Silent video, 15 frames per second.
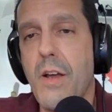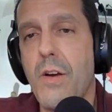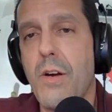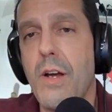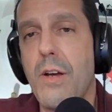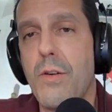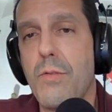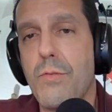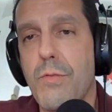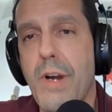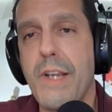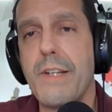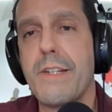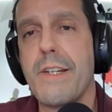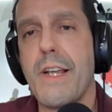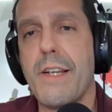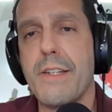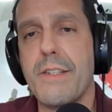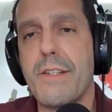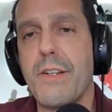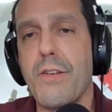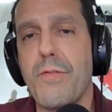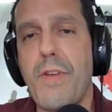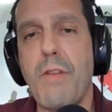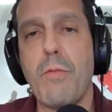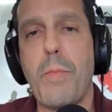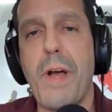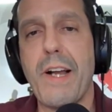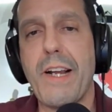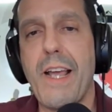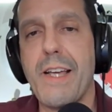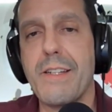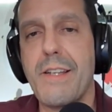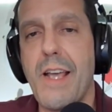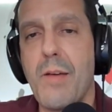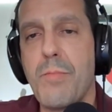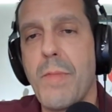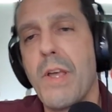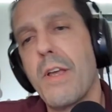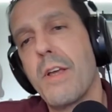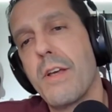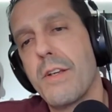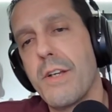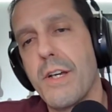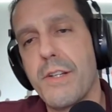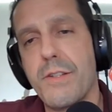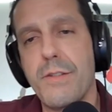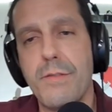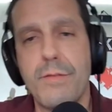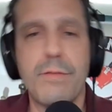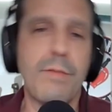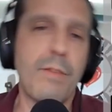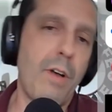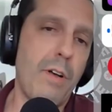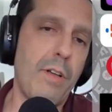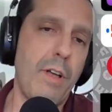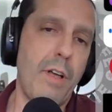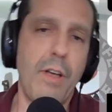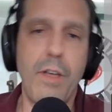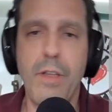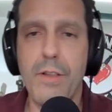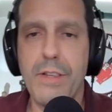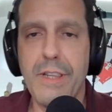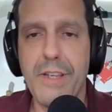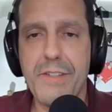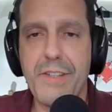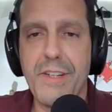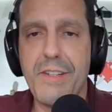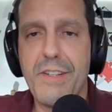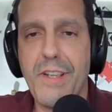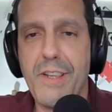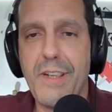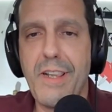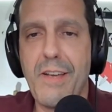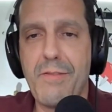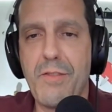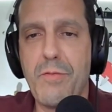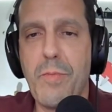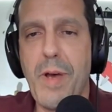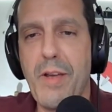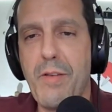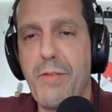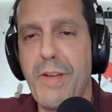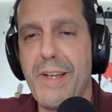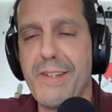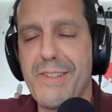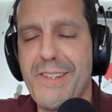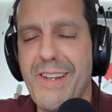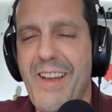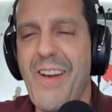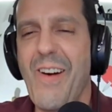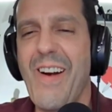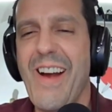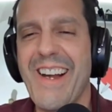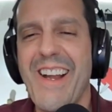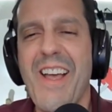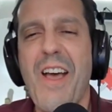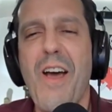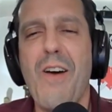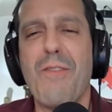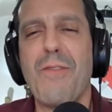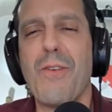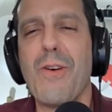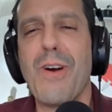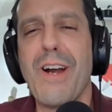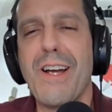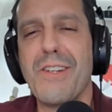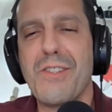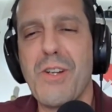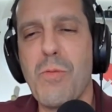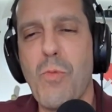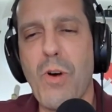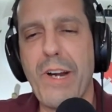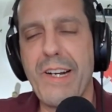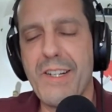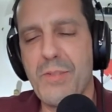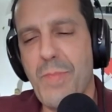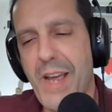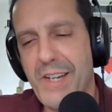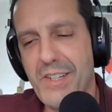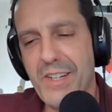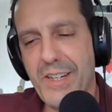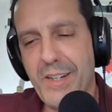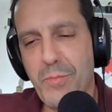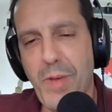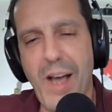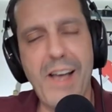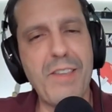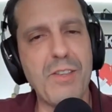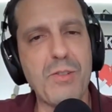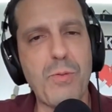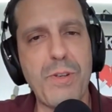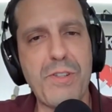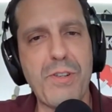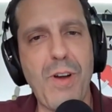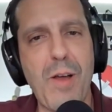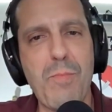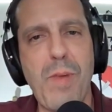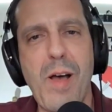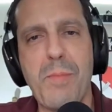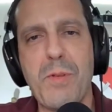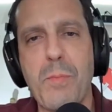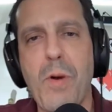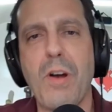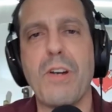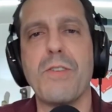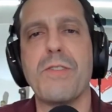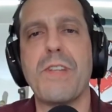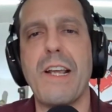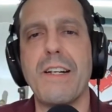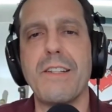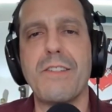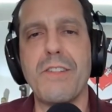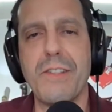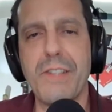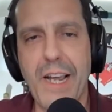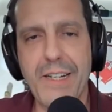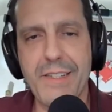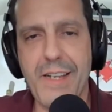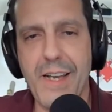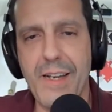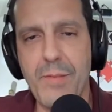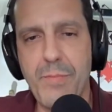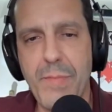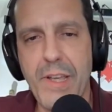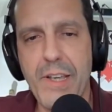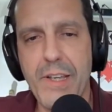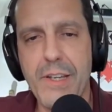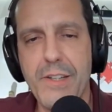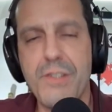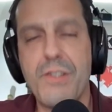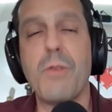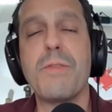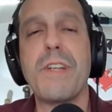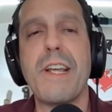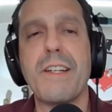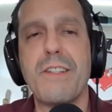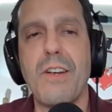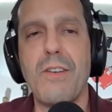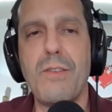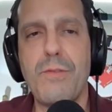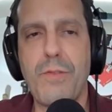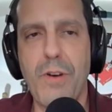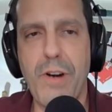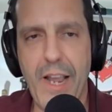uh, right uh, to your favorite podcast app. Uh, listed to the left of my face. All right. For uh, Jim working his magic behind the switcher, I'm Bob DeMarco saying until next time, don't take dull for an